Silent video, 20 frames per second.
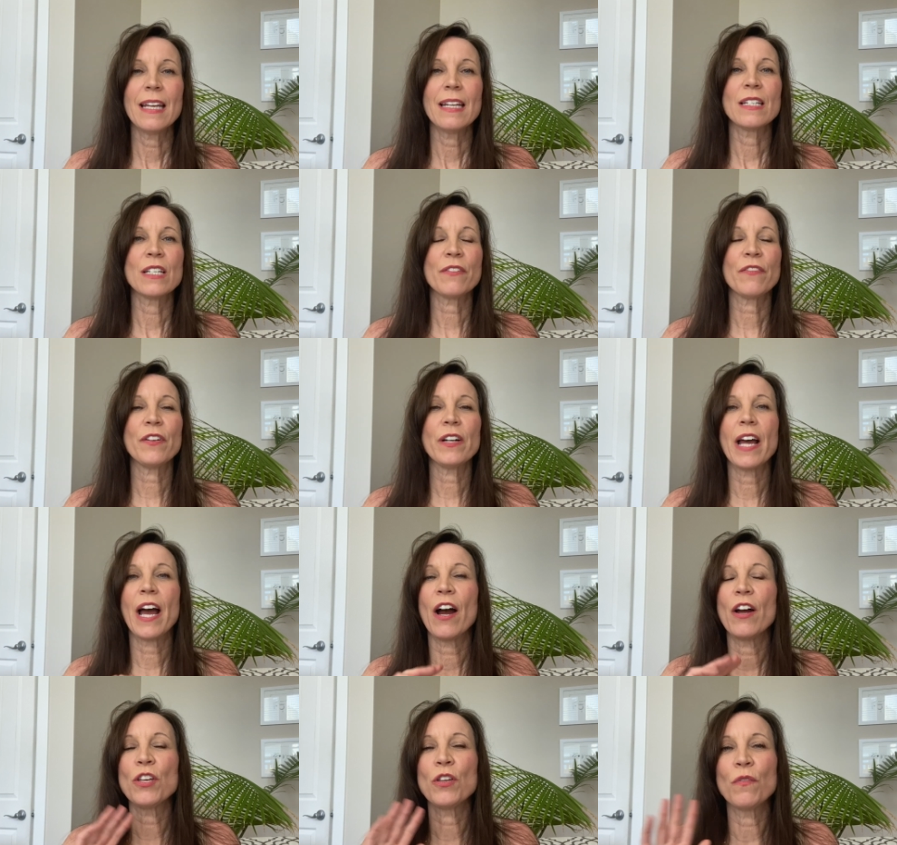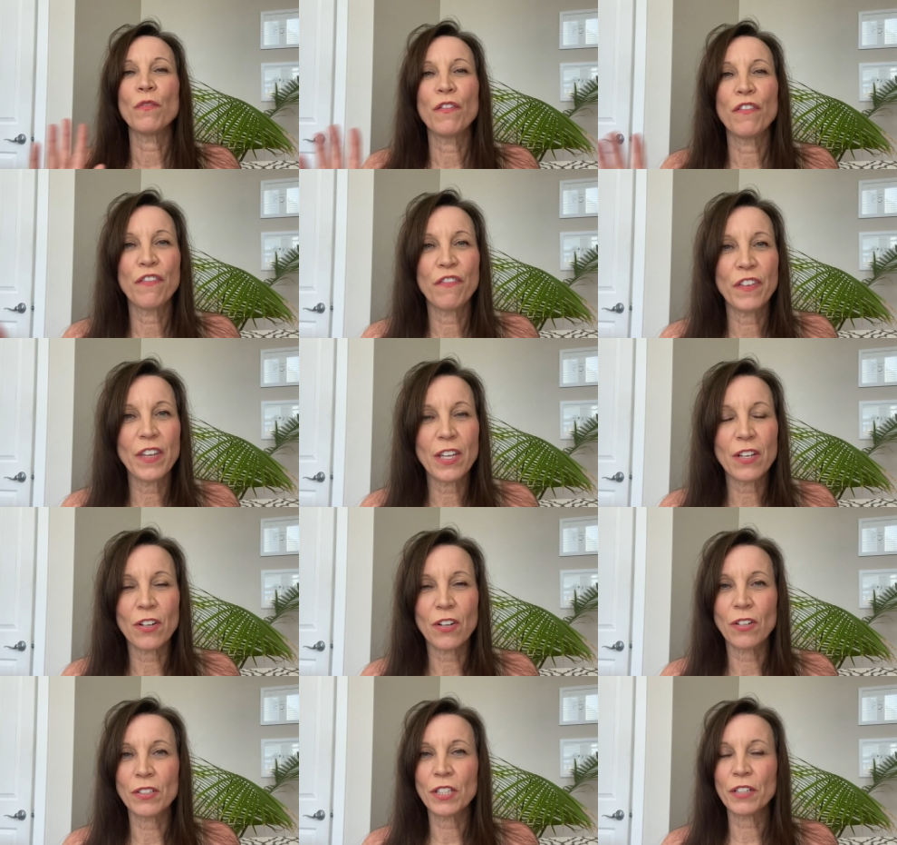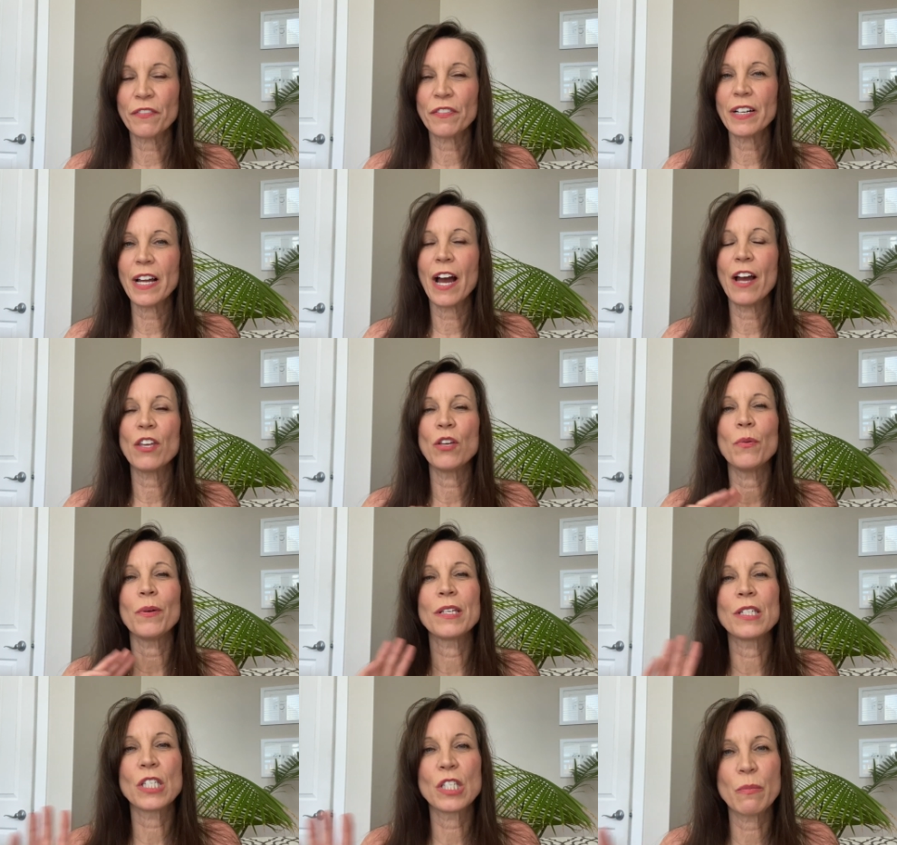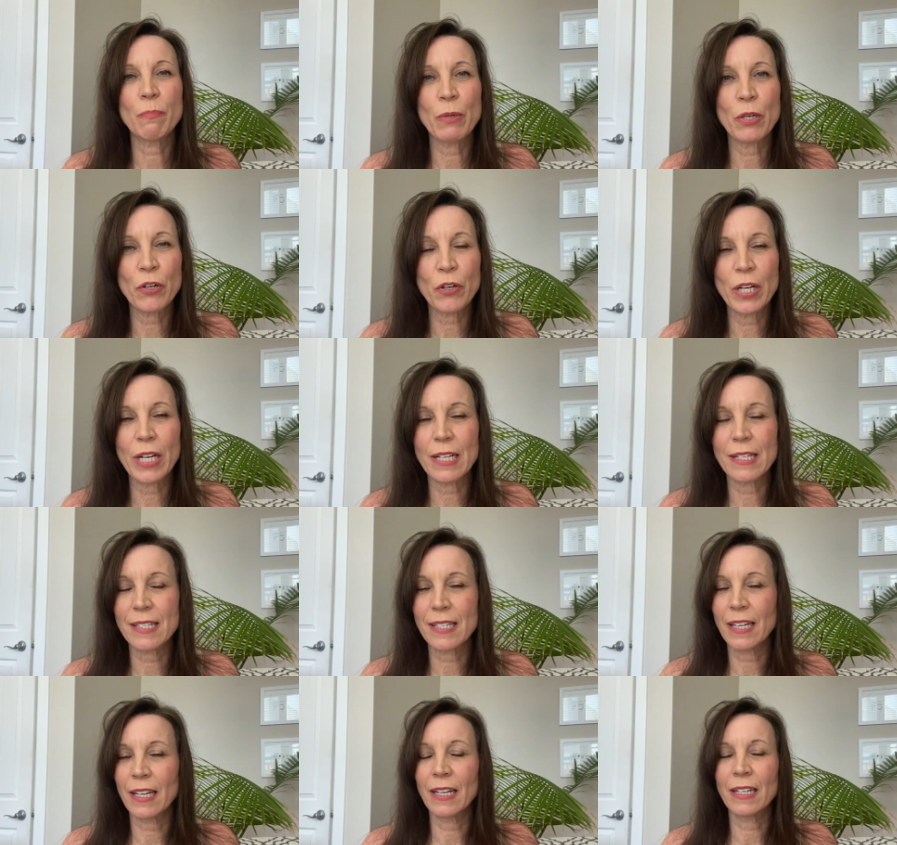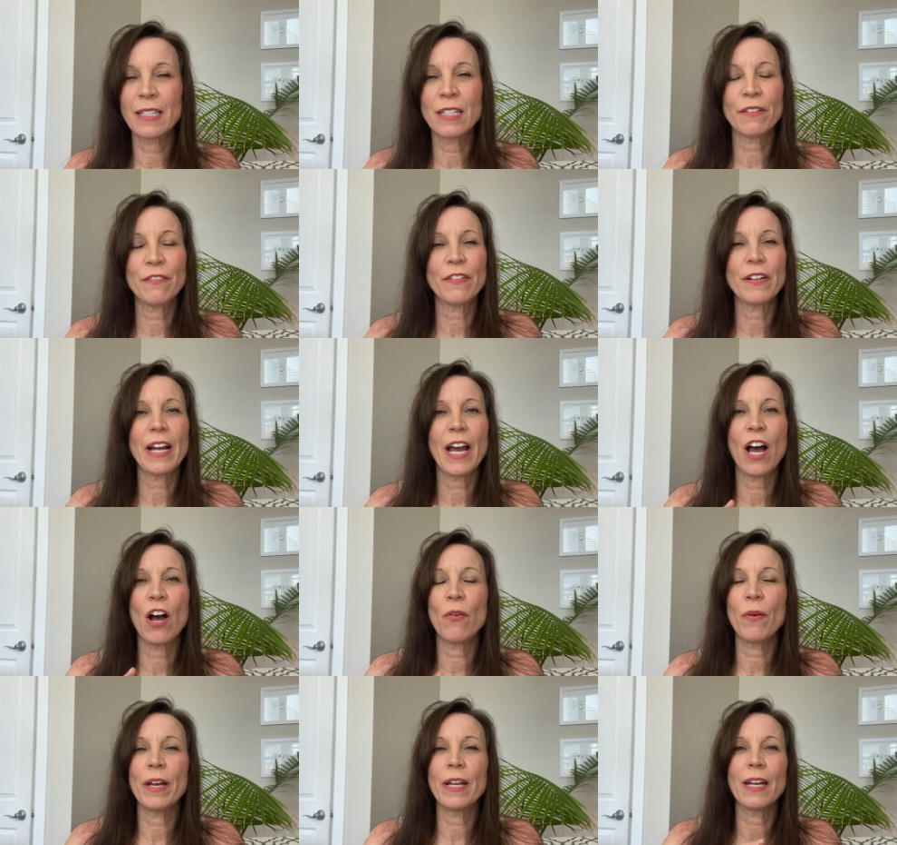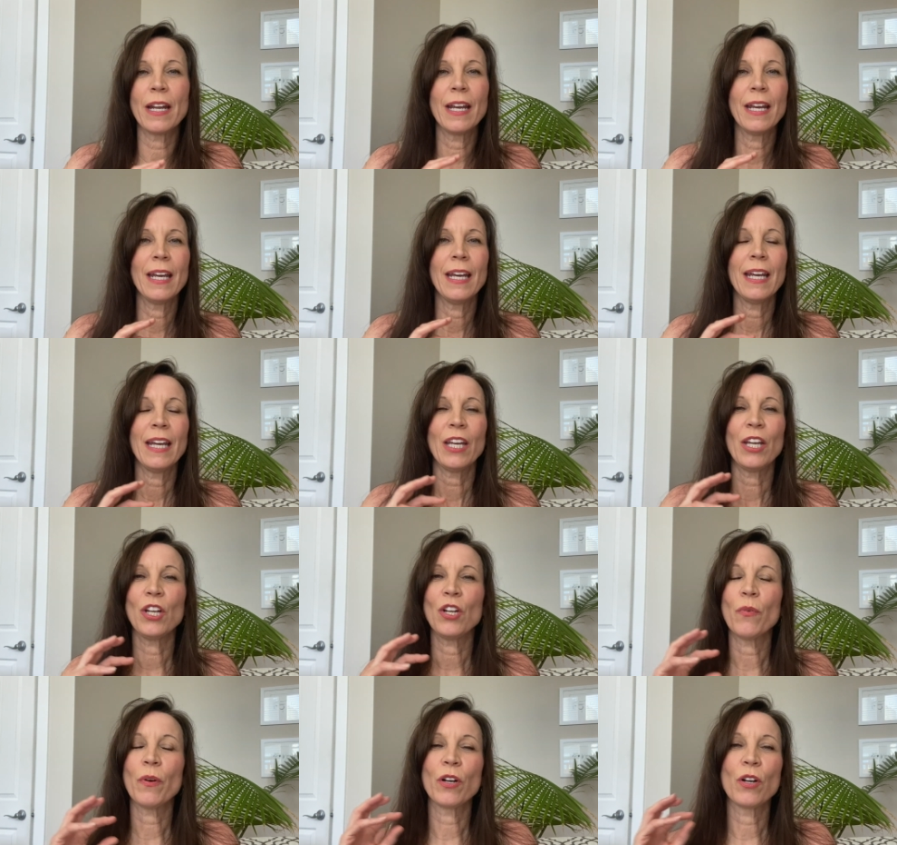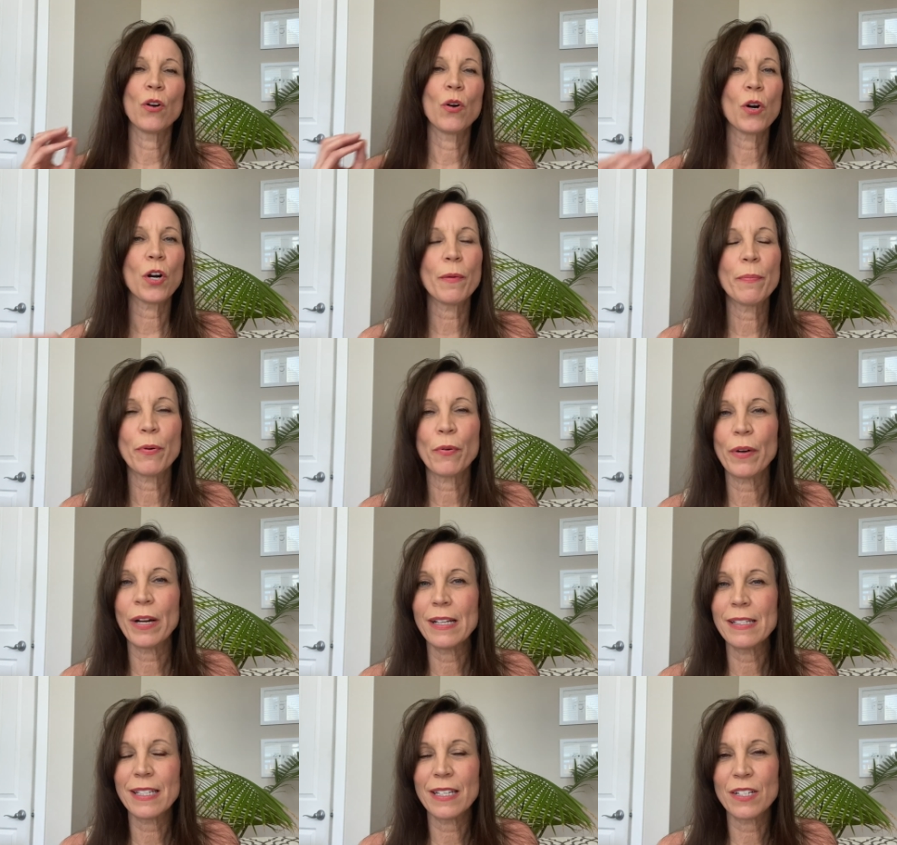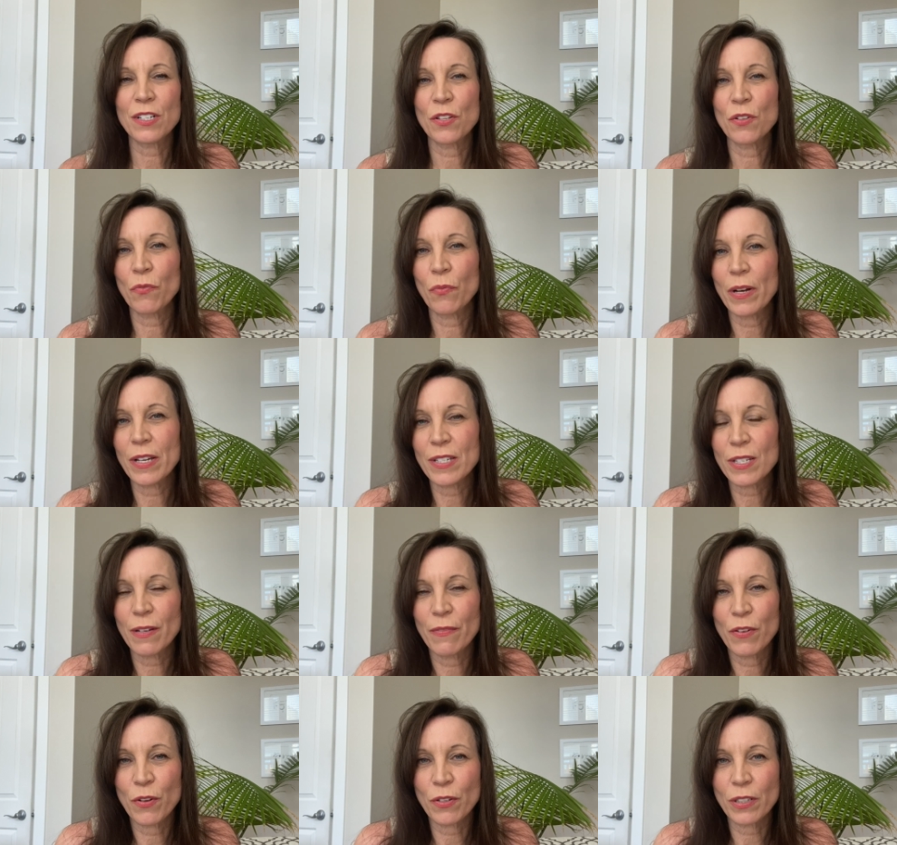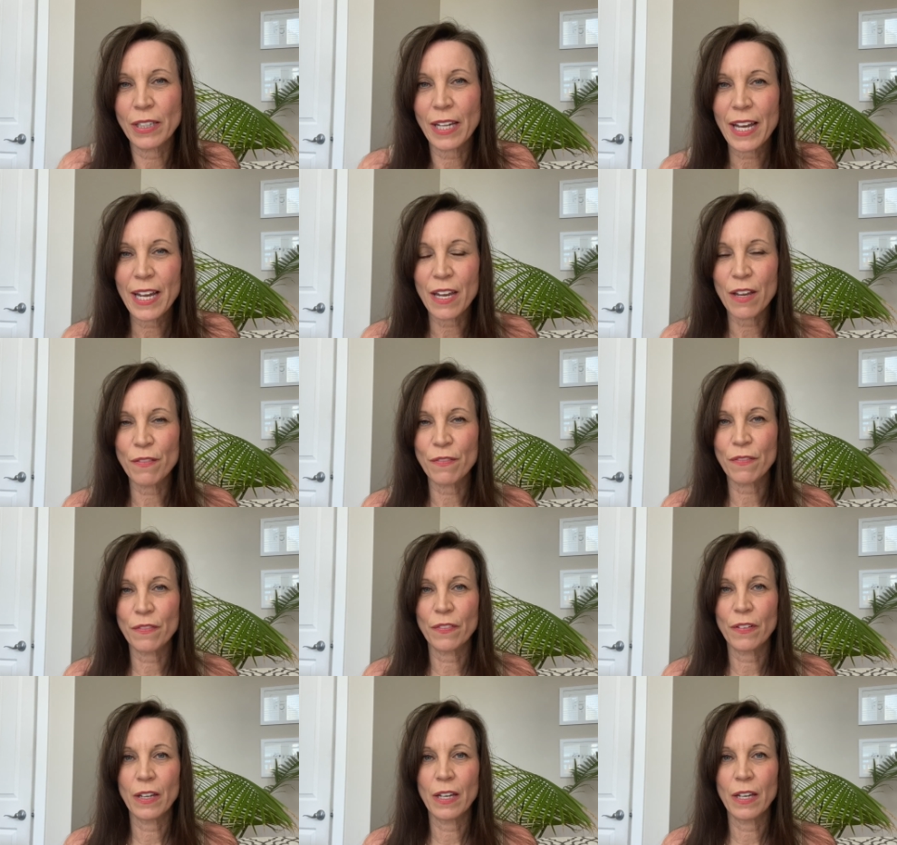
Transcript: different how you feel, different how you experience it, different how it, you know, incorporates into the rest of your life,